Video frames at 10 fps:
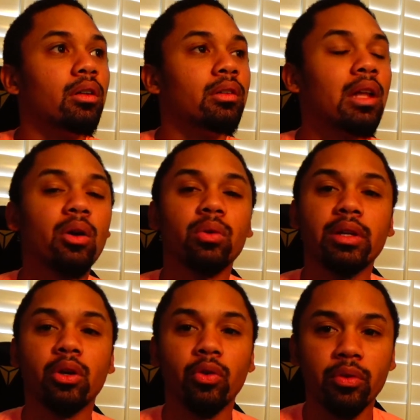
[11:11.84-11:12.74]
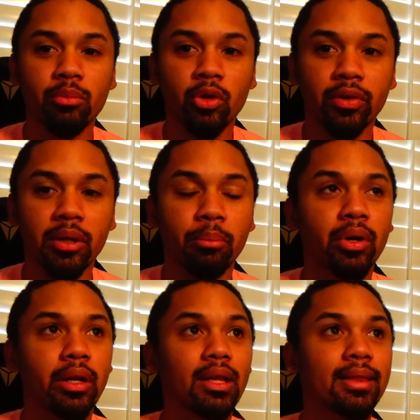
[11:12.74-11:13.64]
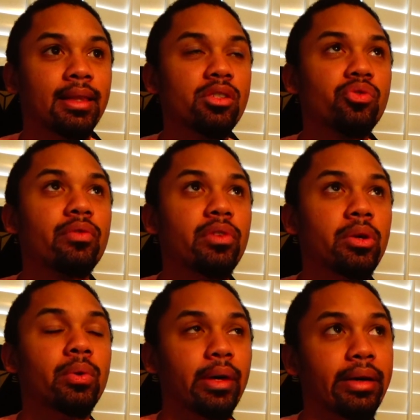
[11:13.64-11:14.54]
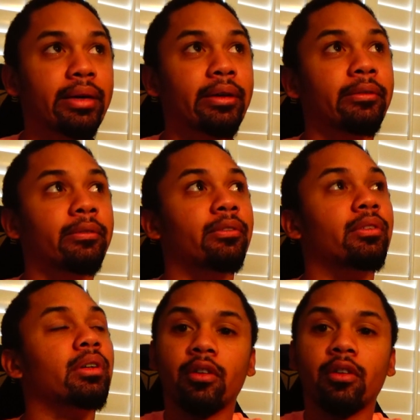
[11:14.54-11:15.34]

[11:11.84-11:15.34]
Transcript: not only Goofy movie, but this review of,